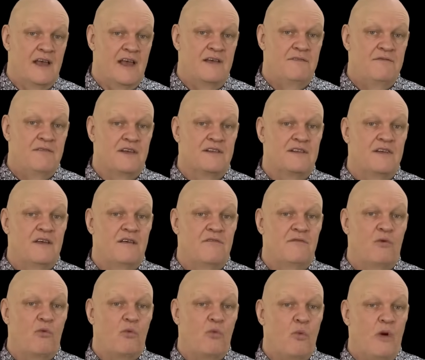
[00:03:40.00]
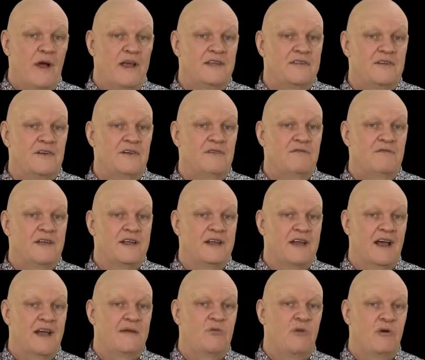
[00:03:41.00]
in that the weight of the
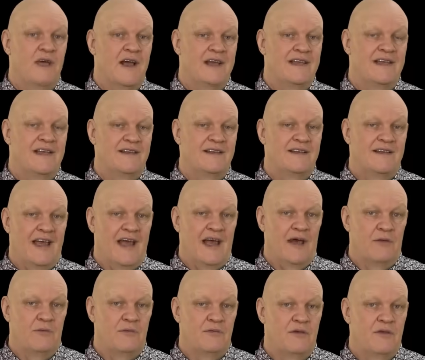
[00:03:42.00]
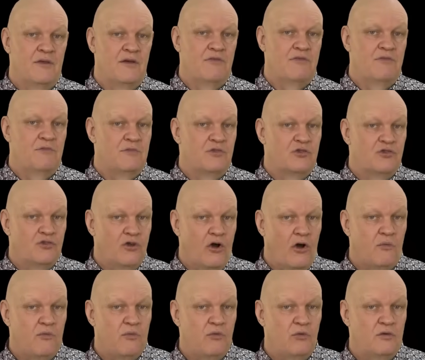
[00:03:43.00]
cable hanging down from the
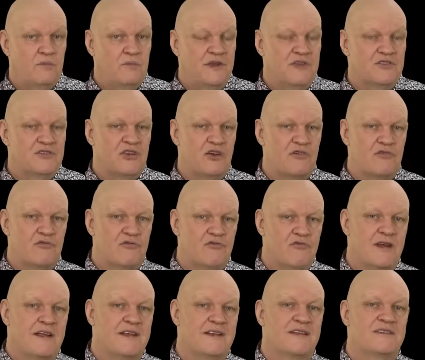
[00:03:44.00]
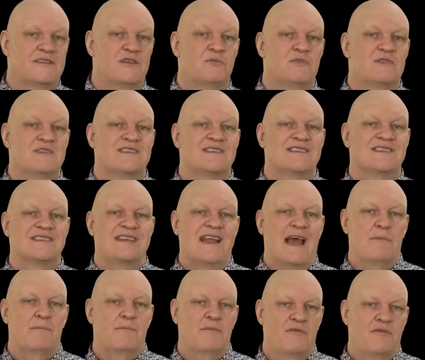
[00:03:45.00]
top would be so great as it would
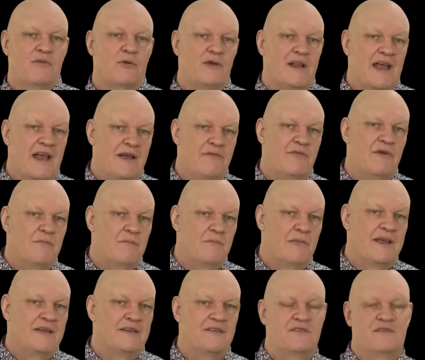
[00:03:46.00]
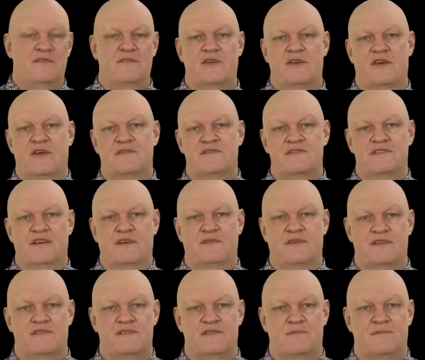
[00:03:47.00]
snap before it ever made it to the Earth's
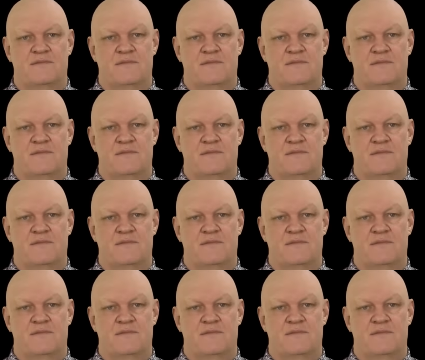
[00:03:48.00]
surface.